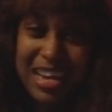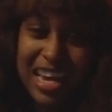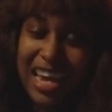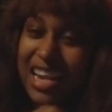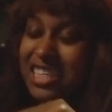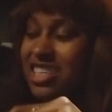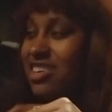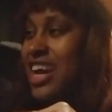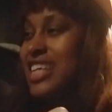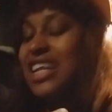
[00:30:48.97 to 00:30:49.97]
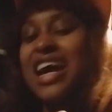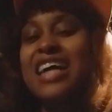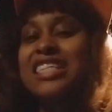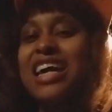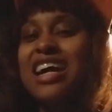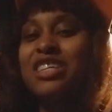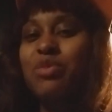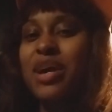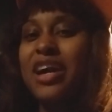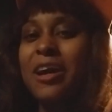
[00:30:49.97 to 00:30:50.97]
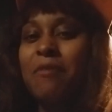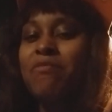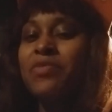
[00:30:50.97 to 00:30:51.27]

And she, there's a lot of times where